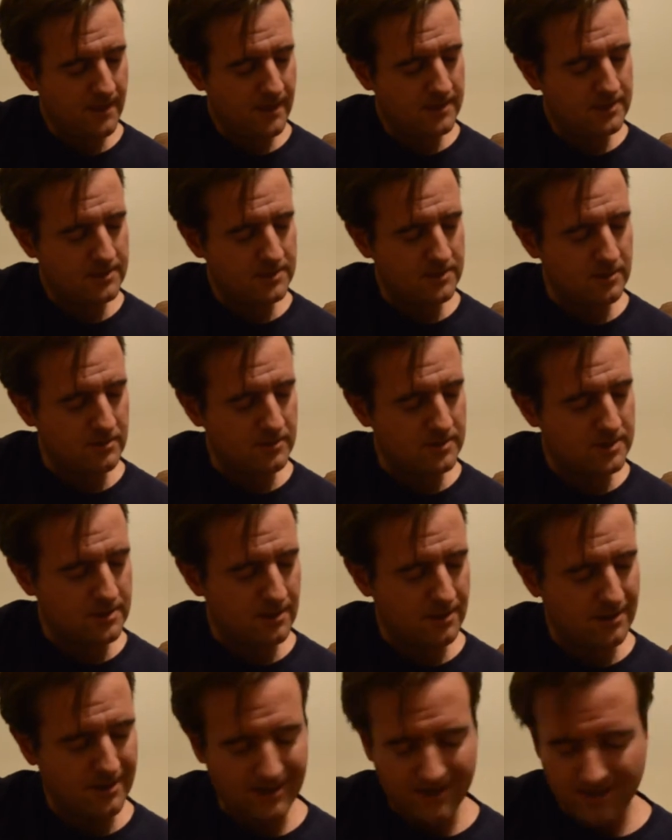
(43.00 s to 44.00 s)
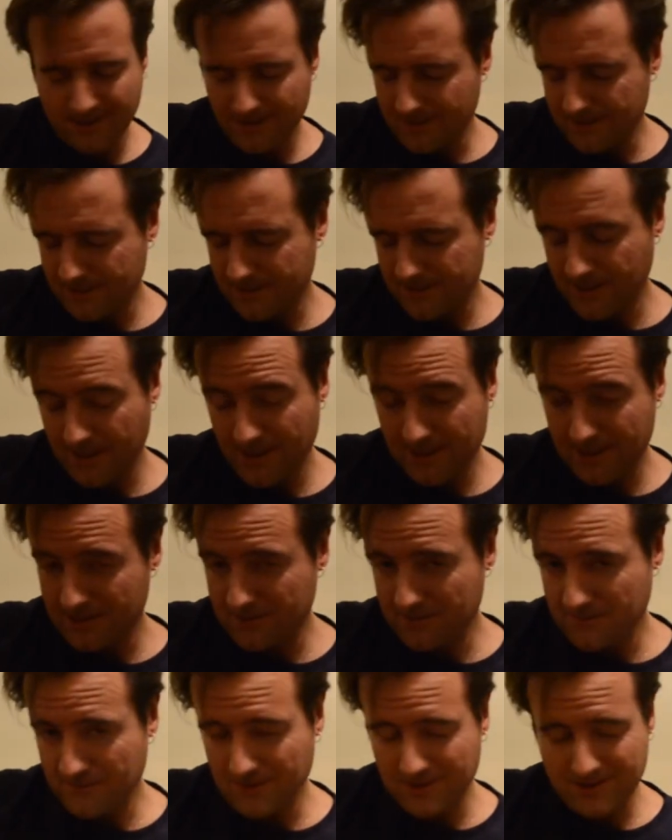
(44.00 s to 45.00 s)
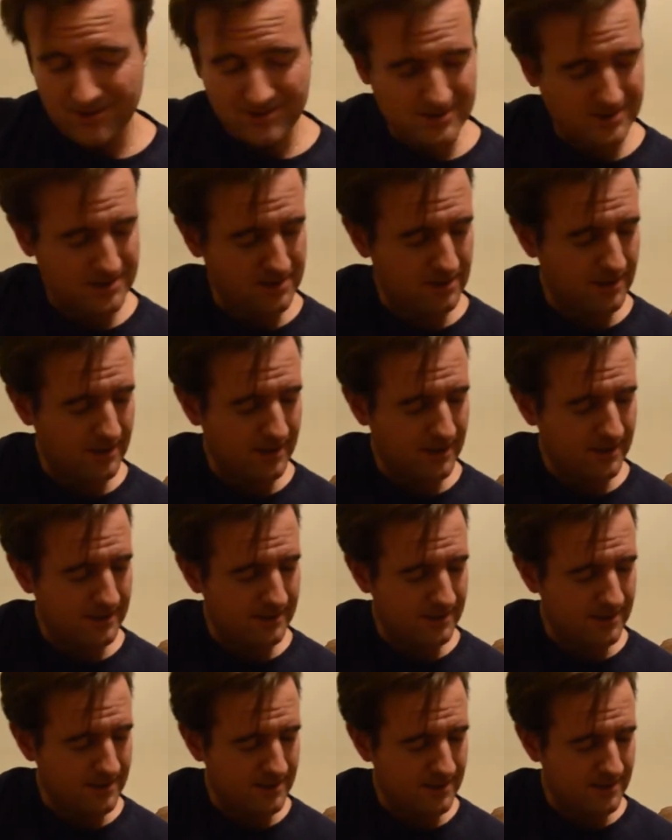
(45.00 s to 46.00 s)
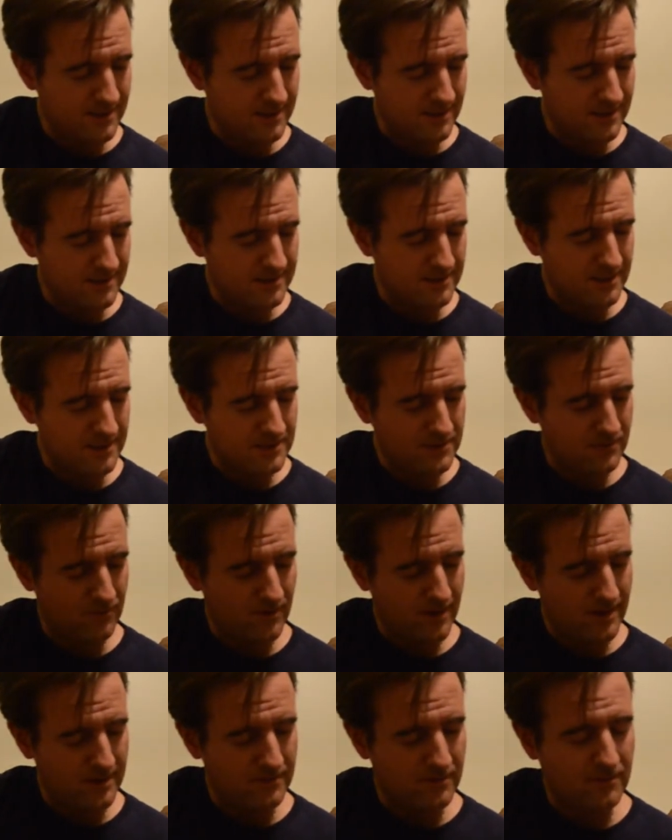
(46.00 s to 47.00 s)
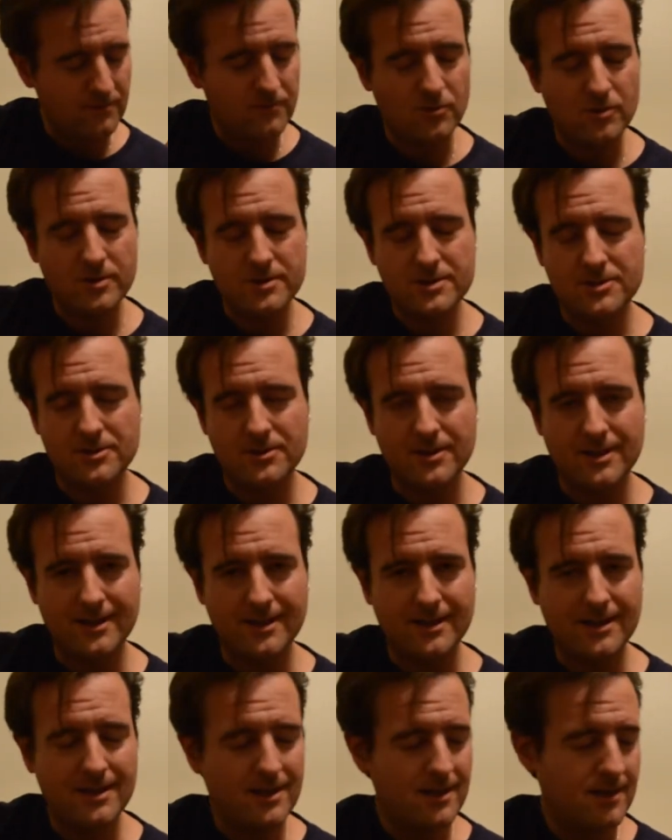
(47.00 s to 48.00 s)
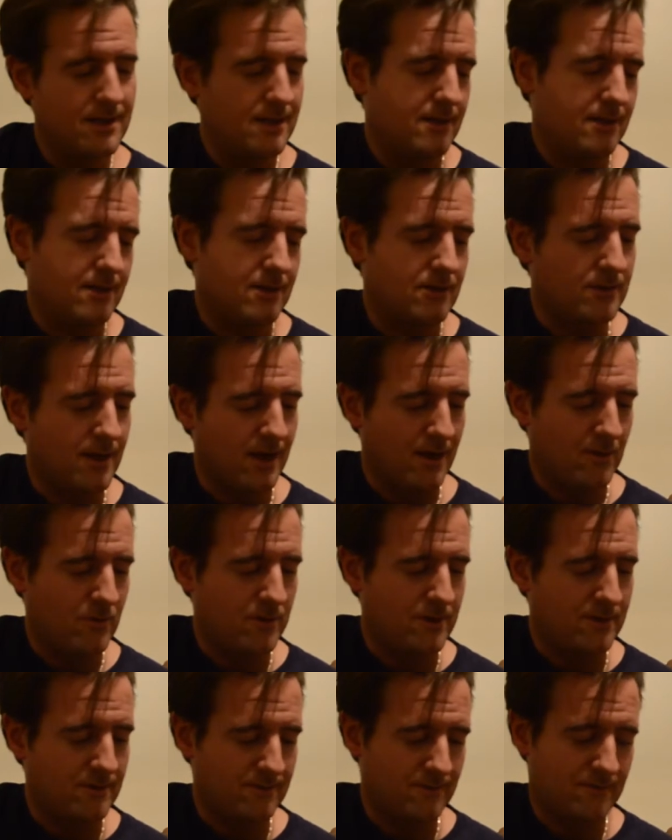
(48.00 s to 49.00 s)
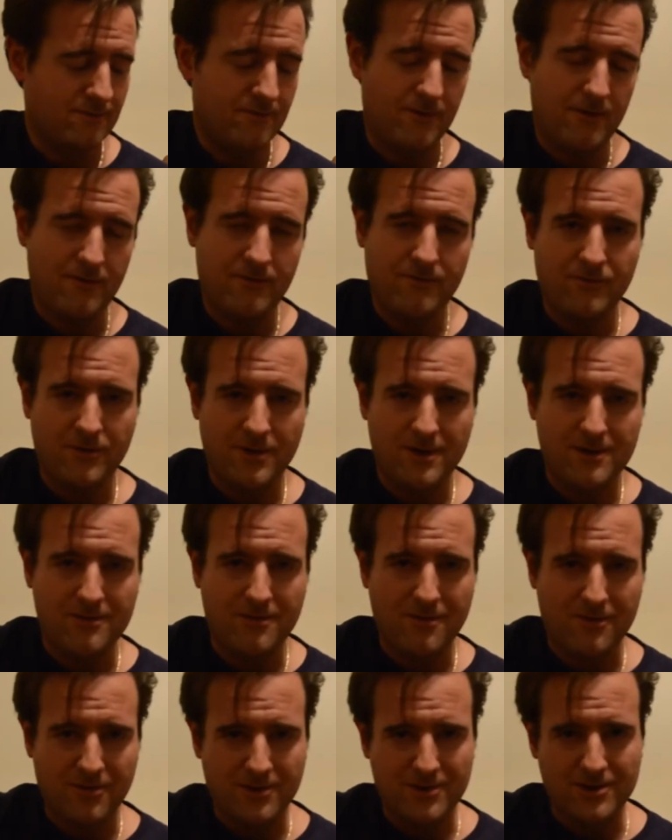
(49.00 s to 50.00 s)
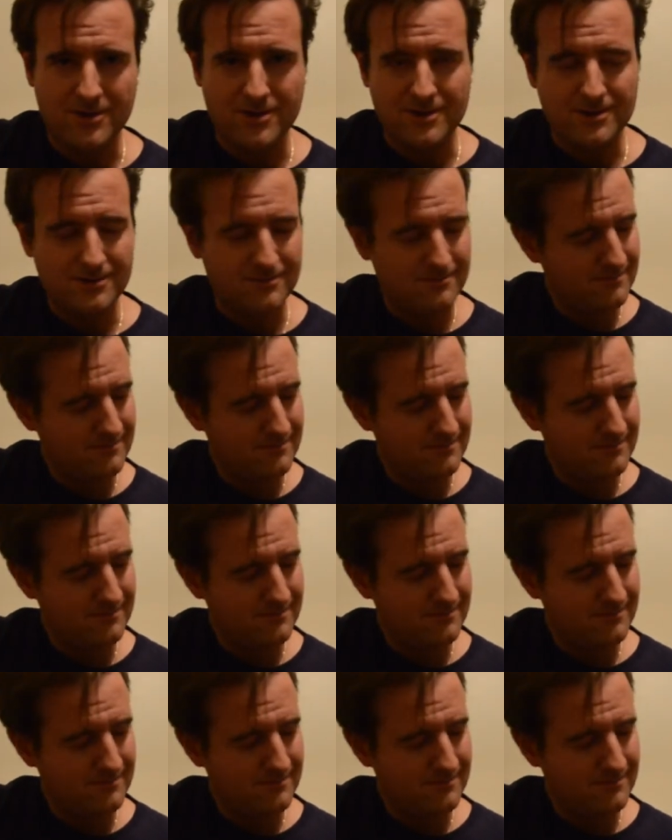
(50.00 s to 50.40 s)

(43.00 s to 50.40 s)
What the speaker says: so stack your fingers starting at the 6th fret of the 4th string, go down 1, 5th fret of the 3rd,